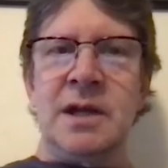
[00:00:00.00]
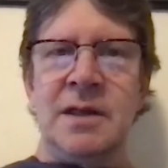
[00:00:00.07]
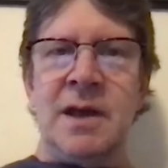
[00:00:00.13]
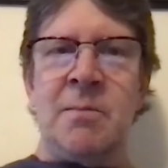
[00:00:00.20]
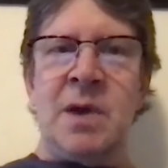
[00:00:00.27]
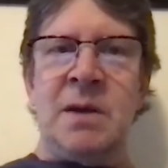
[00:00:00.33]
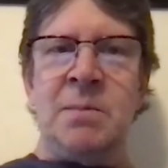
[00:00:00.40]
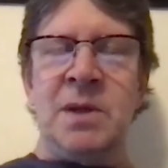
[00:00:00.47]

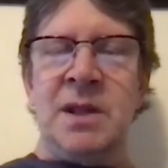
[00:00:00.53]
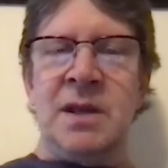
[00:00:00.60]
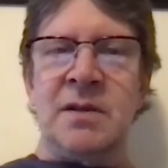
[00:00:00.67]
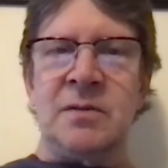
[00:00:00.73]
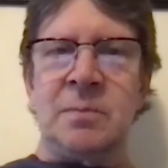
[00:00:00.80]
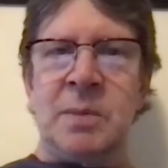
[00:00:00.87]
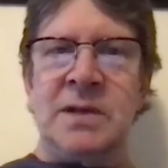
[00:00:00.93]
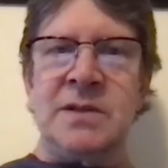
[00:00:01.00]
Now, that might be
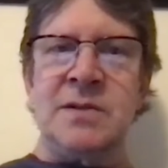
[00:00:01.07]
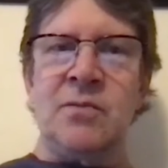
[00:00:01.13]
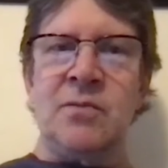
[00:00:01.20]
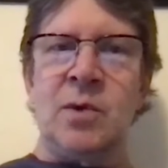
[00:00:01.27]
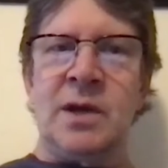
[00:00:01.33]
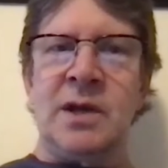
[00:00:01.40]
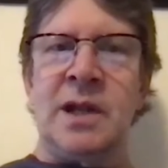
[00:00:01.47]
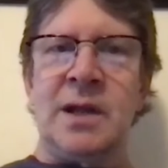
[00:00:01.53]
the
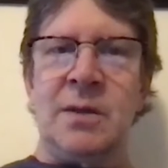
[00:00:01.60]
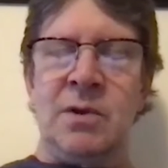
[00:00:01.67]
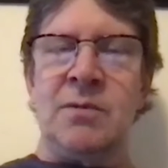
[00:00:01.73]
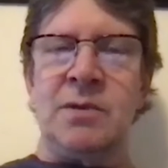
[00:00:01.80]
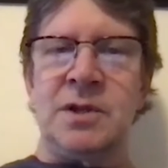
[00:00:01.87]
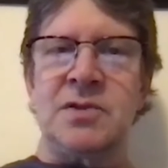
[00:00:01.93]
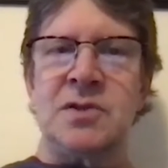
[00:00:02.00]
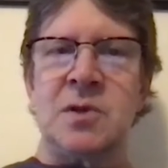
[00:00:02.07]
expensive one, like
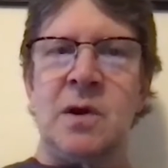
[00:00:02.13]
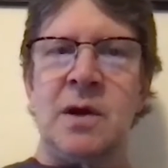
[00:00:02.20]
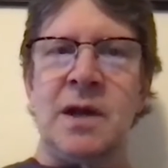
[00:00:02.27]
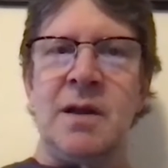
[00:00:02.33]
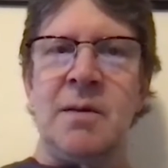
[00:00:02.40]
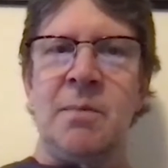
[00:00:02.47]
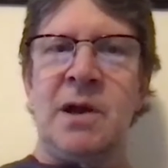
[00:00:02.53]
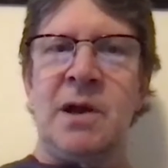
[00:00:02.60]
we were just
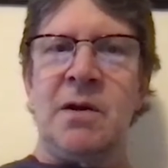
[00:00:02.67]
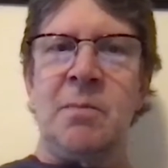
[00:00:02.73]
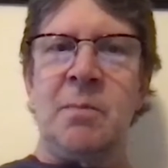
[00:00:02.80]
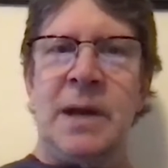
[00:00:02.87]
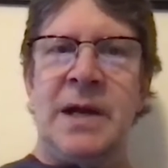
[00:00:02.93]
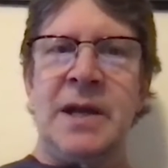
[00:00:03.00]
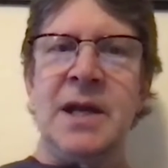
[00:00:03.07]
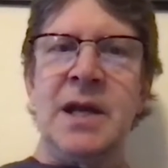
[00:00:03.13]
talking
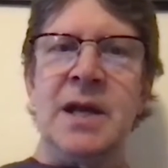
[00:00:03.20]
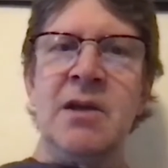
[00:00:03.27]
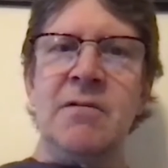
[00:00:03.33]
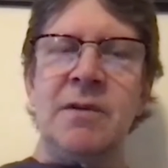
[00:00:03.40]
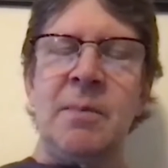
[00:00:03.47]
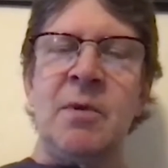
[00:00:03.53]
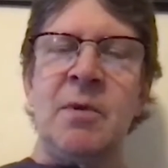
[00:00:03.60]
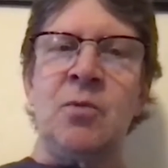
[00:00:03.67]
about, but
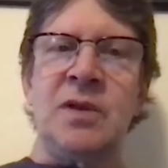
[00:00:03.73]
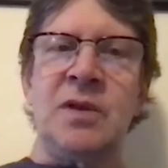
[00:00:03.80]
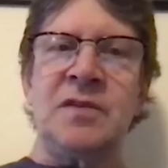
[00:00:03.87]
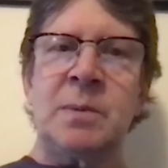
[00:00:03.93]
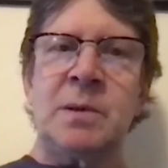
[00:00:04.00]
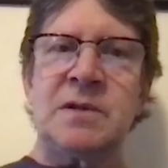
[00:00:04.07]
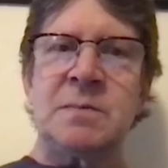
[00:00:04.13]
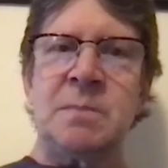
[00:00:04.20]
from a
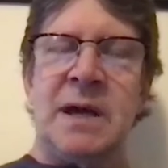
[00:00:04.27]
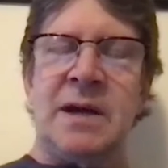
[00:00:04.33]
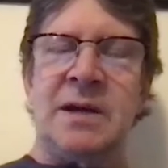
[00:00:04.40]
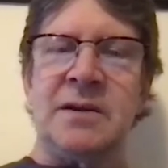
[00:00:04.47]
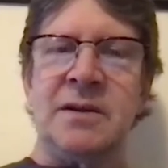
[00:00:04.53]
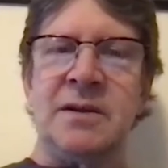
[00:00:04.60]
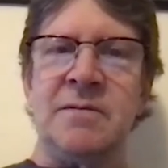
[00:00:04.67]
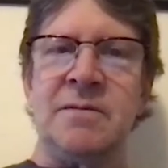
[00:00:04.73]
risk
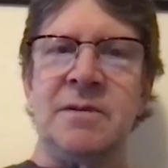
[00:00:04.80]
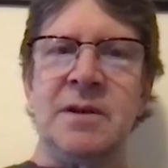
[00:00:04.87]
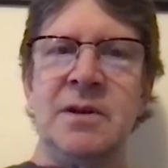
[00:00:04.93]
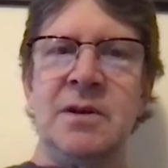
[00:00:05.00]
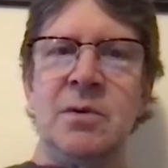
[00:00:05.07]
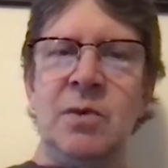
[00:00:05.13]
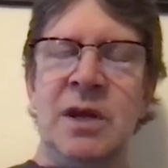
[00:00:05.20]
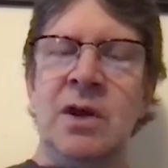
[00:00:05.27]
perspective,
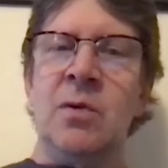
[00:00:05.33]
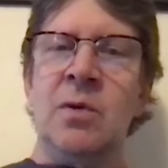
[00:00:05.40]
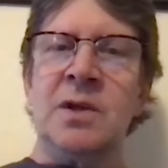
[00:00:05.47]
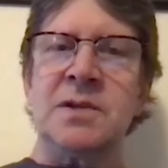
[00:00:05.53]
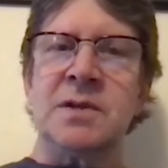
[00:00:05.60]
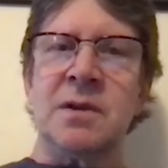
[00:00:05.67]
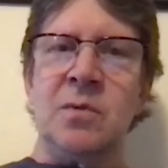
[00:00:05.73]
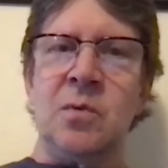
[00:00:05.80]
we
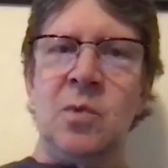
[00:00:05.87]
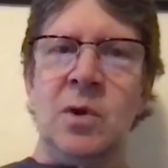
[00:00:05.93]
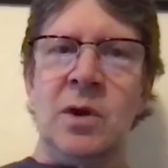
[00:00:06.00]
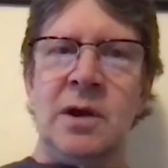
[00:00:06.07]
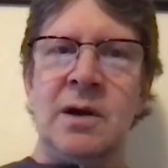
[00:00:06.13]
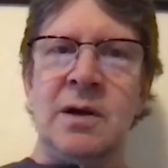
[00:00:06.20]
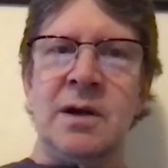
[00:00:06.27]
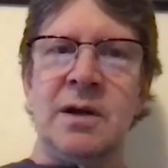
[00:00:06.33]
know it's going to
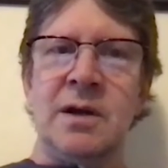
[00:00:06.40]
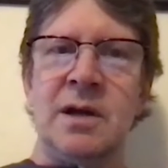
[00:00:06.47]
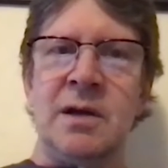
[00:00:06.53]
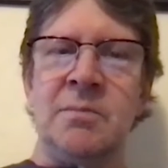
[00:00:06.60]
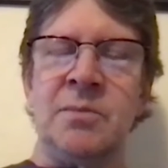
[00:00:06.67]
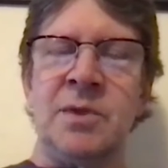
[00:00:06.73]
work.